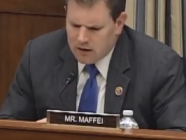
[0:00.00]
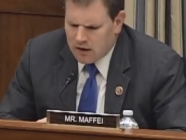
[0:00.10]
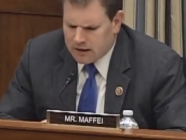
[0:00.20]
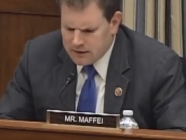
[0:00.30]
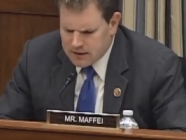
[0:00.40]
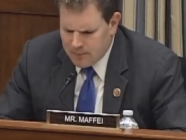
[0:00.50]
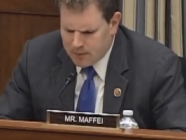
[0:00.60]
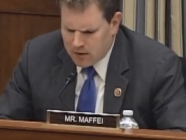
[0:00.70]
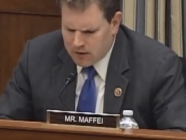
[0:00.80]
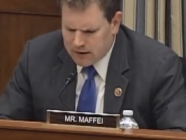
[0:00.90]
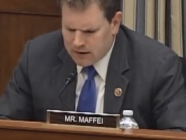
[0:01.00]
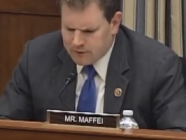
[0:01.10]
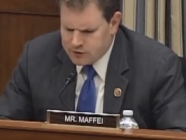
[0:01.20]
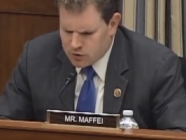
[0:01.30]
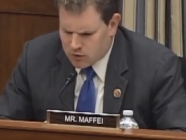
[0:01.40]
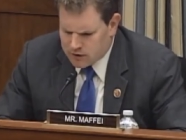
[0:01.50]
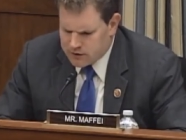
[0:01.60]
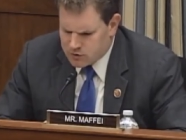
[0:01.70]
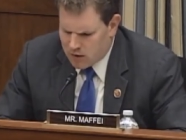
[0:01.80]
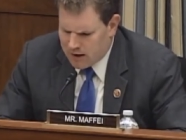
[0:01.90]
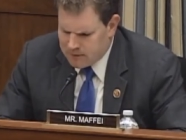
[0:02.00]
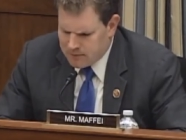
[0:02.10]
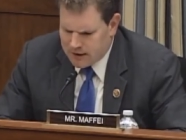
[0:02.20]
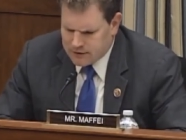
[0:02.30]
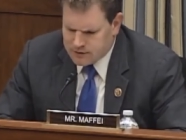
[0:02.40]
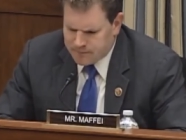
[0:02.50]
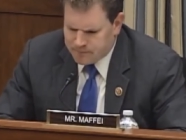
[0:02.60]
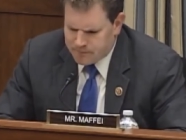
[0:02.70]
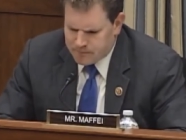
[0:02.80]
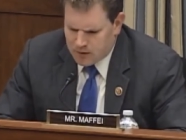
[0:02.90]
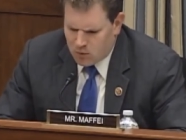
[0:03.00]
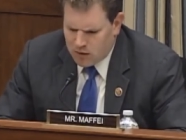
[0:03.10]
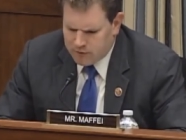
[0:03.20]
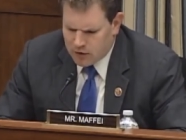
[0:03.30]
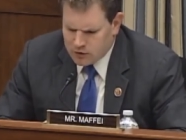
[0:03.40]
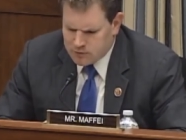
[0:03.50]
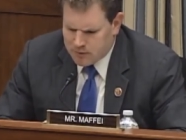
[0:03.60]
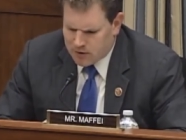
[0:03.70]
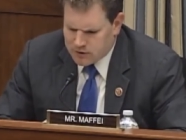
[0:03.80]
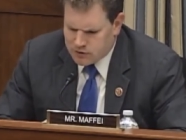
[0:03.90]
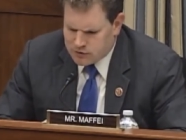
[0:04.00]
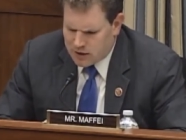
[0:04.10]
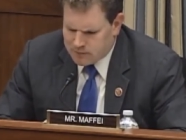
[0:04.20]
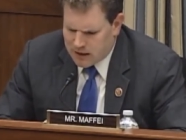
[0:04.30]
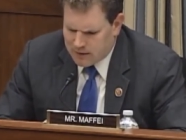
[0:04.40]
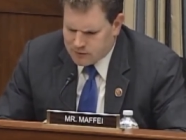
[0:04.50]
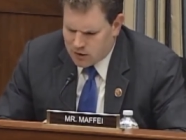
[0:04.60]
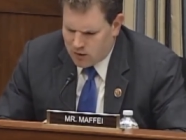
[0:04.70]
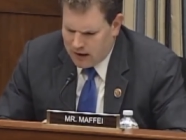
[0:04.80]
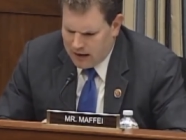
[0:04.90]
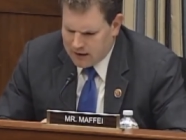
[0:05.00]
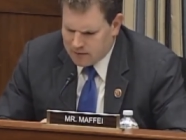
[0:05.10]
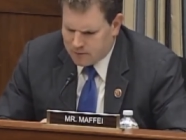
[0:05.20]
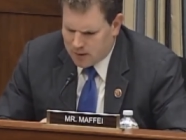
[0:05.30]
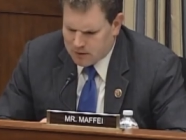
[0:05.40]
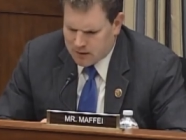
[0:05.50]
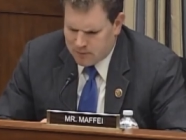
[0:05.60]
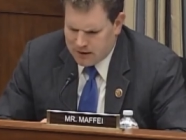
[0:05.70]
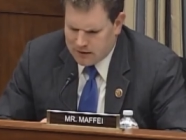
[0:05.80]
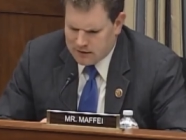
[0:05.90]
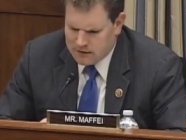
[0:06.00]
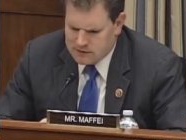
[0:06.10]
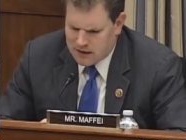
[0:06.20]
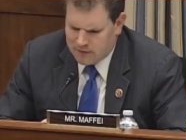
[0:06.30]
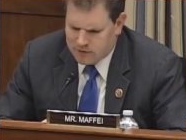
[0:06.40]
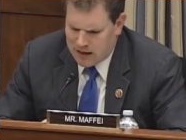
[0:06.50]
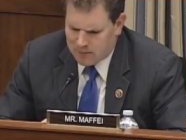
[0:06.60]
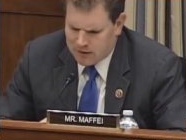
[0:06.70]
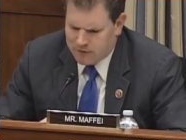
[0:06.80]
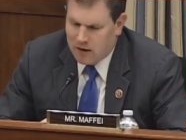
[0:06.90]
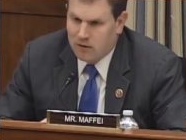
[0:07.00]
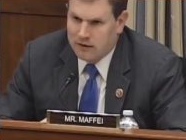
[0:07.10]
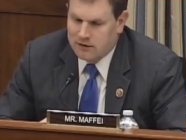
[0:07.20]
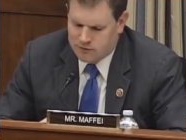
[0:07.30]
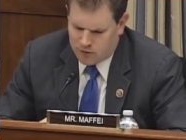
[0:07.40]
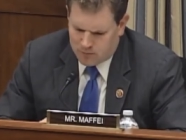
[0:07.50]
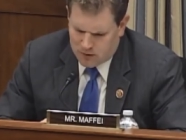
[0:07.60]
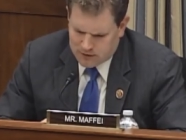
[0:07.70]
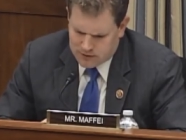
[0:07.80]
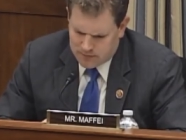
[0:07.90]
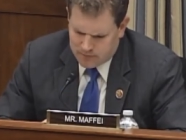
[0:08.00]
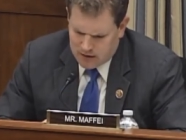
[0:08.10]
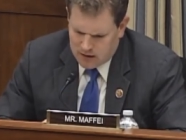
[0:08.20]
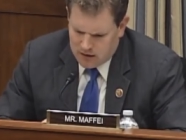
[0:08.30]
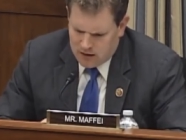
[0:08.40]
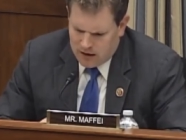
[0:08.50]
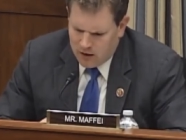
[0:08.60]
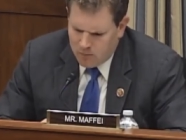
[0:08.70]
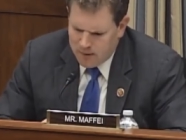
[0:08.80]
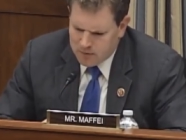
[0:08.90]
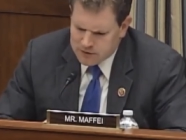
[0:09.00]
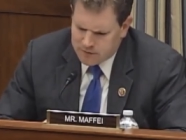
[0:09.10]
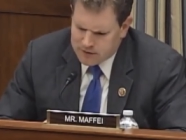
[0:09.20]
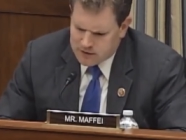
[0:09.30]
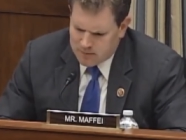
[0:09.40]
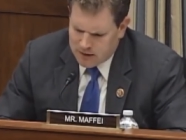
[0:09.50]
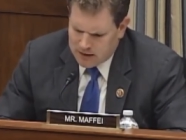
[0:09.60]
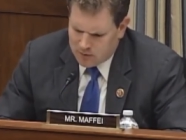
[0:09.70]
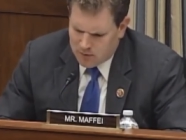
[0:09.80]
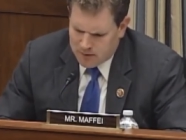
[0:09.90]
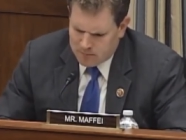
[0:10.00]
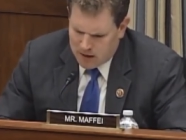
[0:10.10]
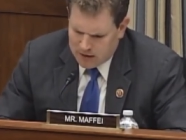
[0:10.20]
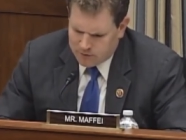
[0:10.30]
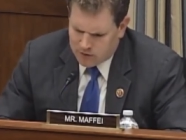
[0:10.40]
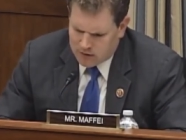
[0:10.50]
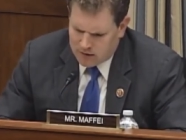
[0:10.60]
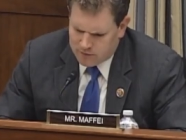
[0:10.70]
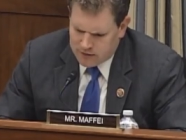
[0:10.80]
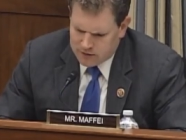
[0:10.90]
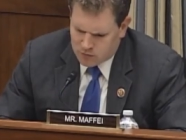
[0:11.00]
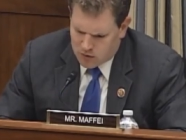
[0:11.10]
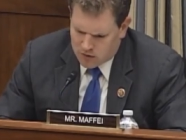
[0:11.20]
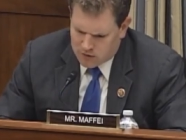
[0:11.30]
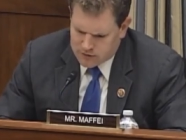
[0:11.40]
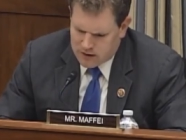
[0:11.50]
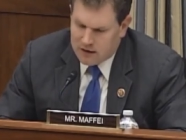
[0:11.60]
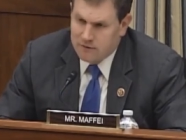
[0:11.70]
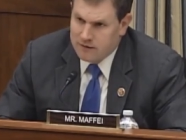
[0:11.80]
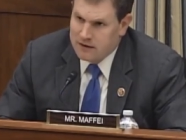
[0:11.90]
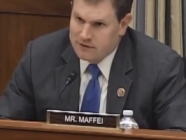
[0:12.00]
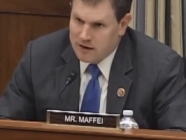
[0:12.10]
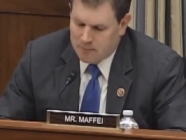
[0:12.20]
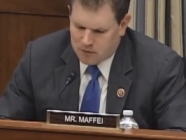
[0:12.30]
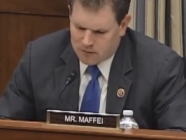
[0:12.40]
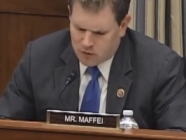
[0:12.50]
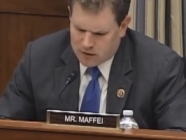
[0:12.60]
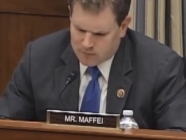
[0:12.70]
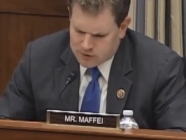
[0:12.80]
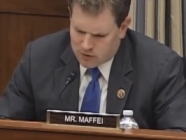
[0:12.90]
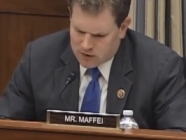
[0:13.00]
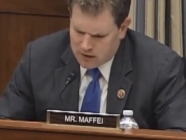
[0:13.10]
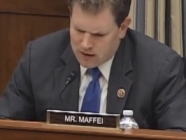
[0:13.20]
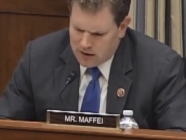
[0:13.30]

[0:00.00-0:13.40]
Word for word: A contemporary of Seward described him as one of those spirits who sometimes go ahead of public opinion instead of tamely following its footprints. I hope members of this committee will be mindful of these words and of the example of William Seward